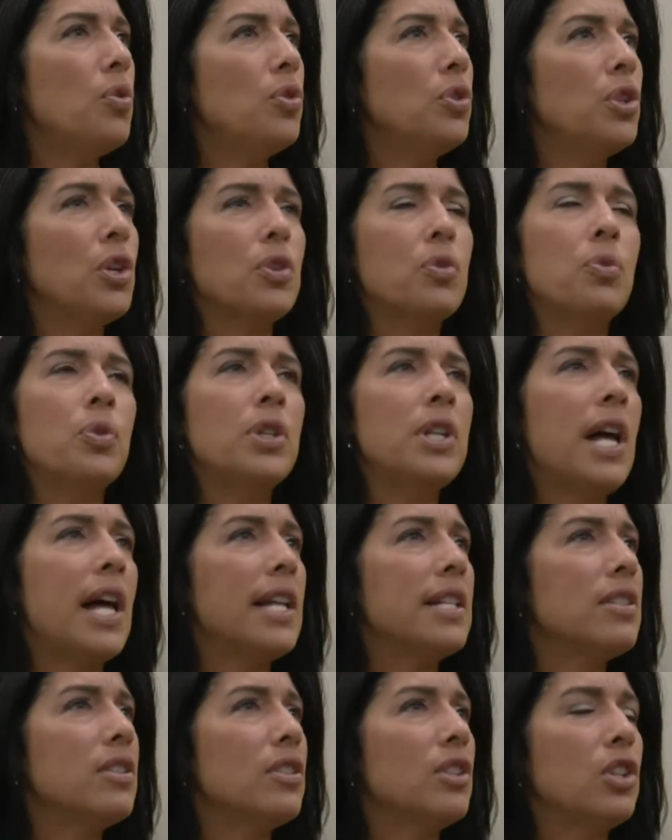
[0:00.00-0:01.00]
Look, we're
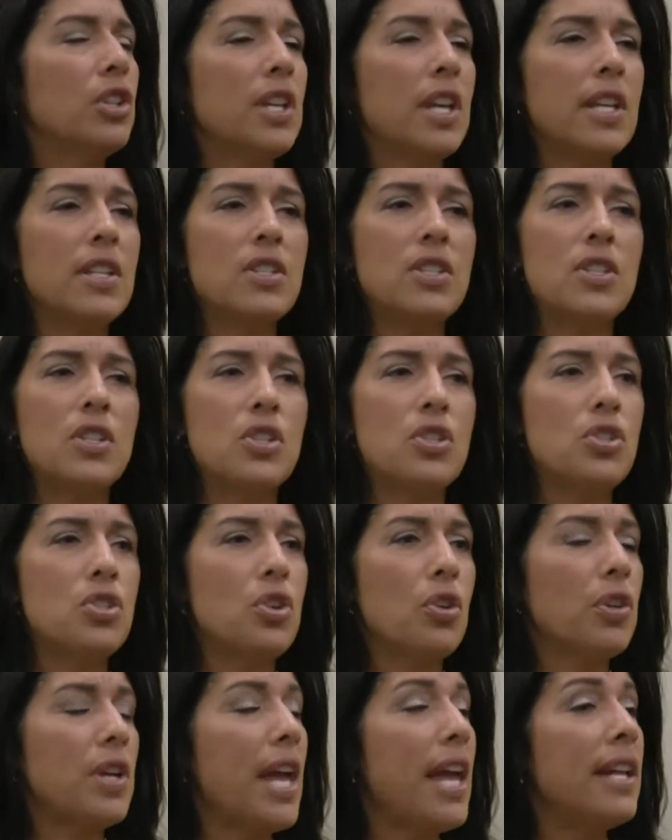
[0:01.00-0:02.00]
not looking to
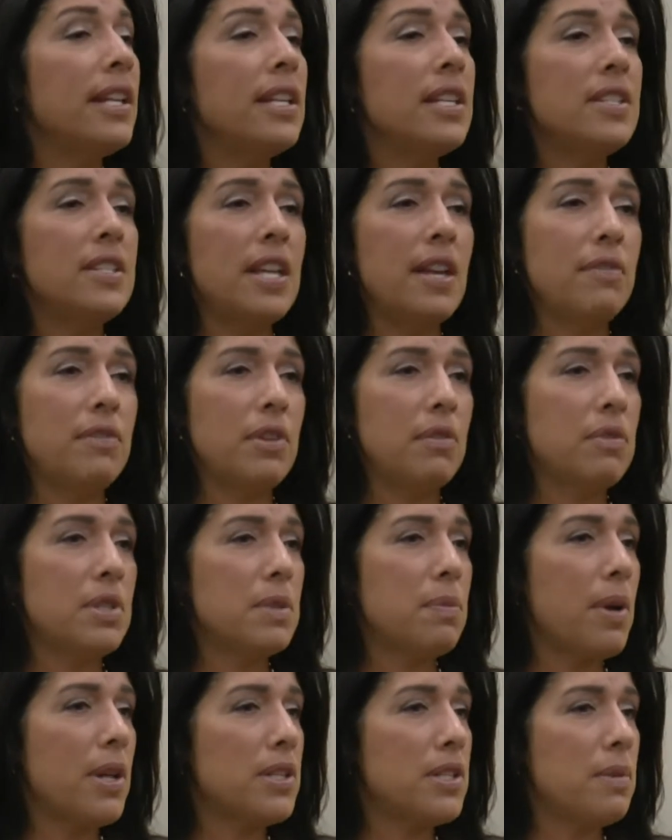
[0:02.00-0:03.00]
shirk any safety
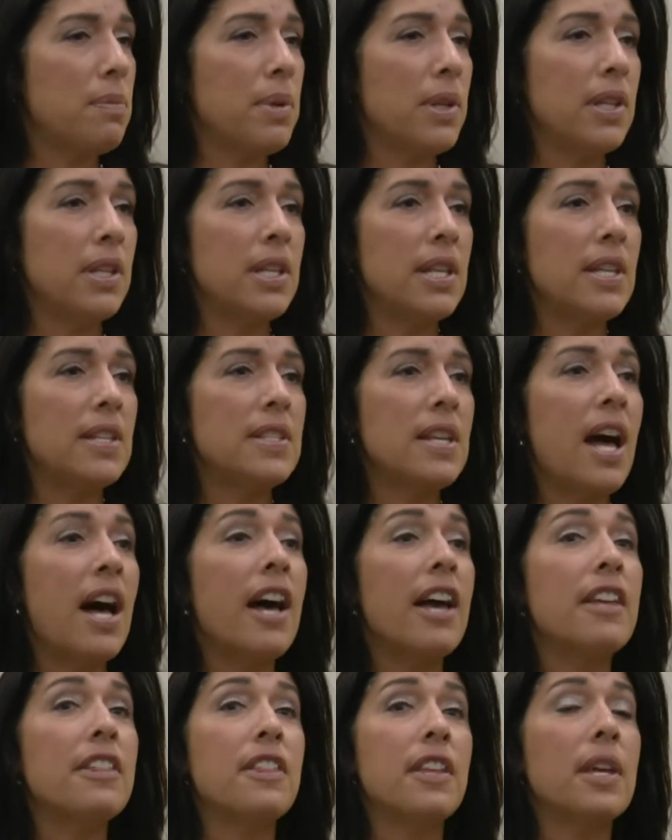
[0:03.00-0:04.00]
responsibilities.
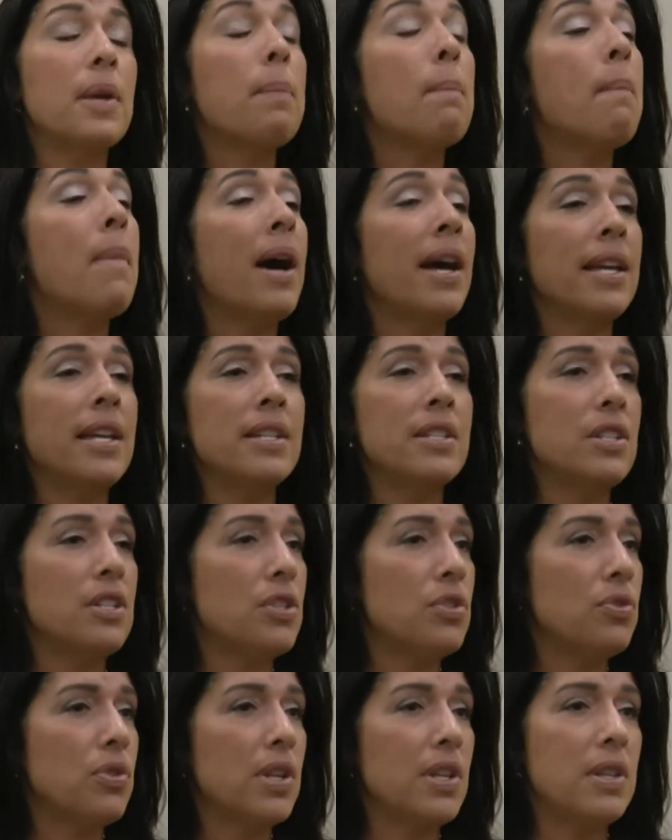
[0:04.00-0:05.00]
I think my
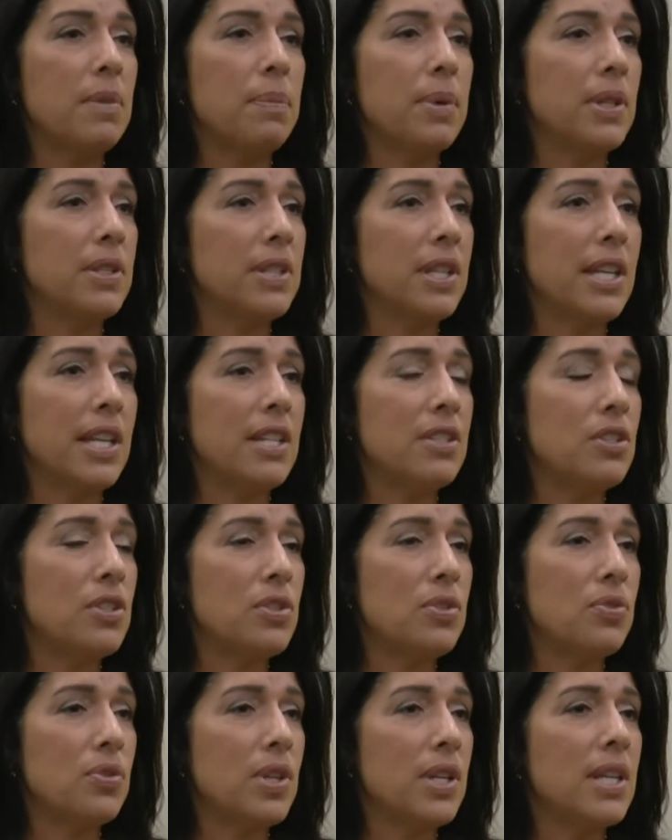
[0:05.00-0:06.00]
industry, the building
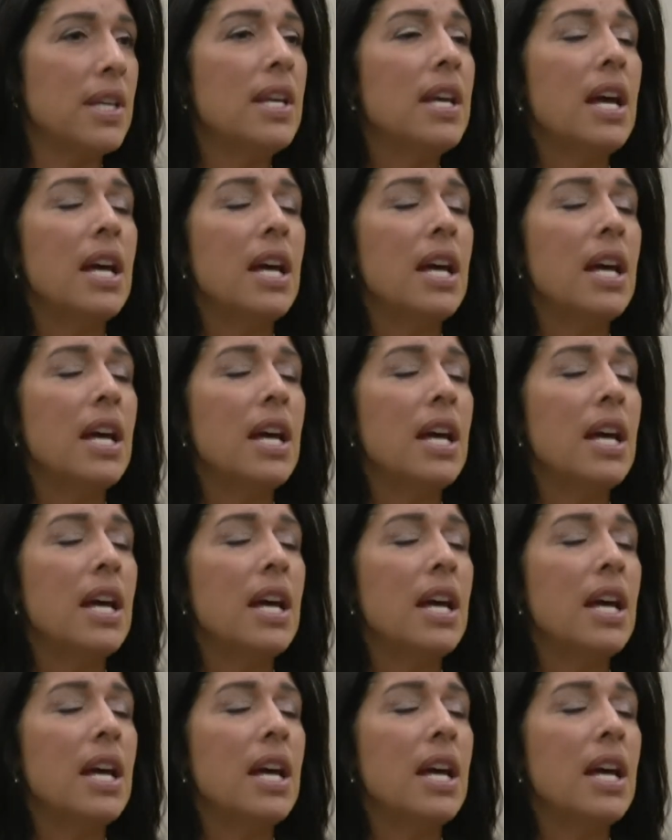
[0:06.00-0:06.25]
industry,